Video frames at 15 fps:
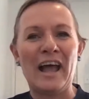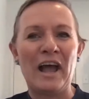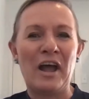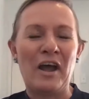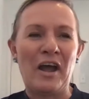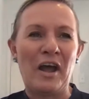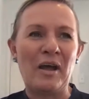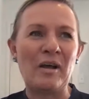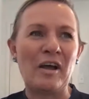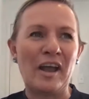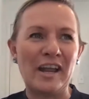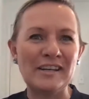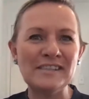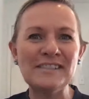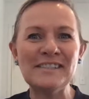
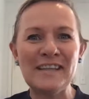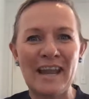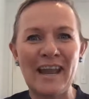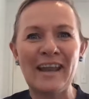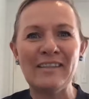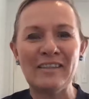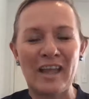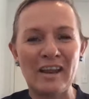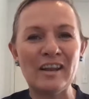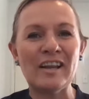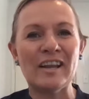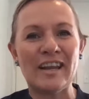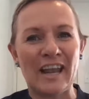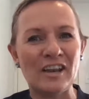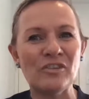I understand that,
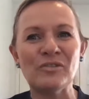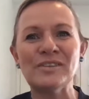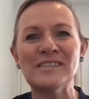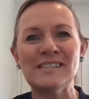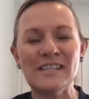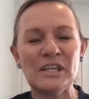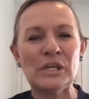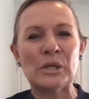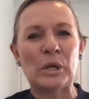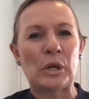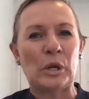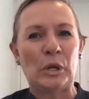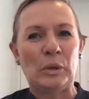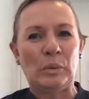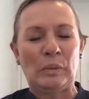again, you're a
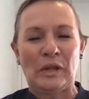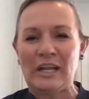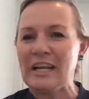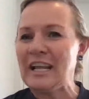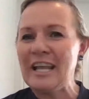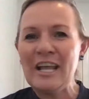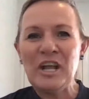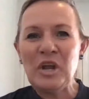CEO, but